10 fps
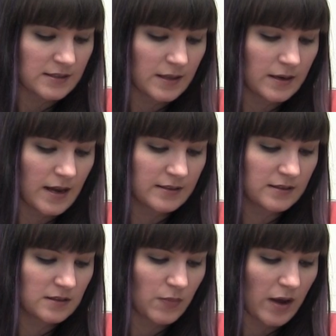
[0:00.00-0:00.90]
and then
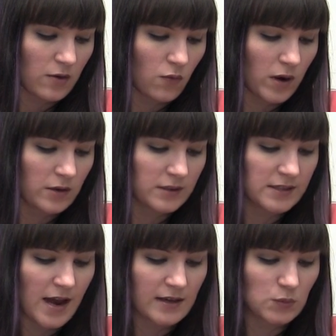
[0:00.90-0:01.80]
asks about where the
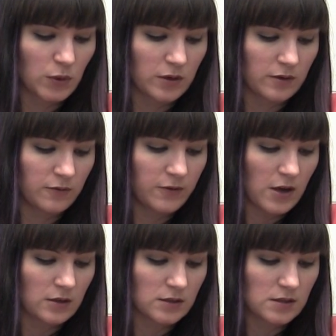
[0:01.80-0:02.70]
tax burden
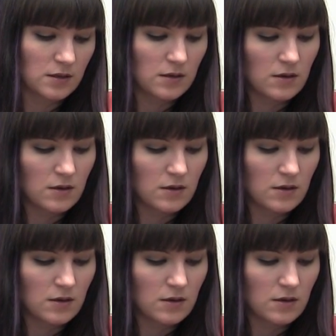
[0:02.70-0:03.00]
falls